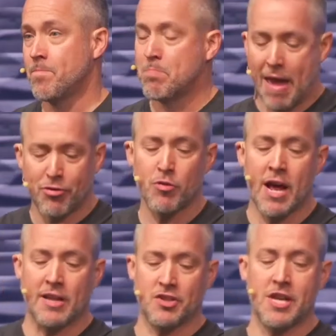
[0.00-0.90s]
Matthew
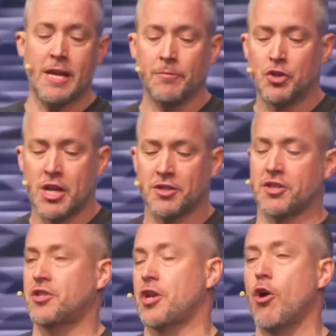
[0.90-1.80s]
19,
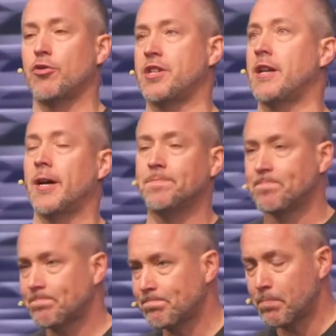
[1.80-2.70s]
Jesus is hosting a
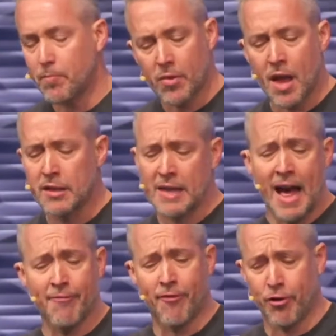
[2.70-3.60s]
a
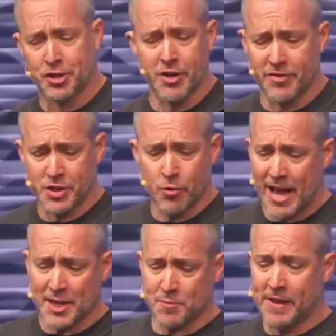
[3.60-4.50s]
live version of his own
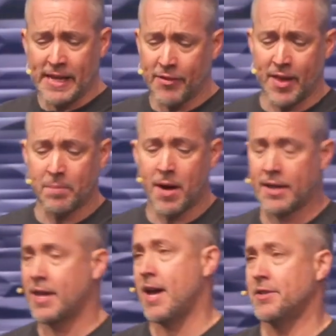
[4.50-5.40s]
Ask Me Anything
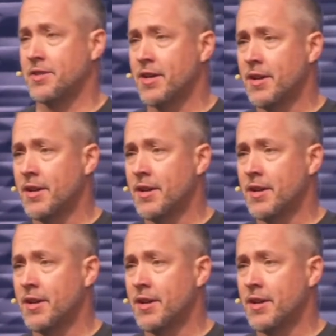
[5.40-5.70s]
podcast.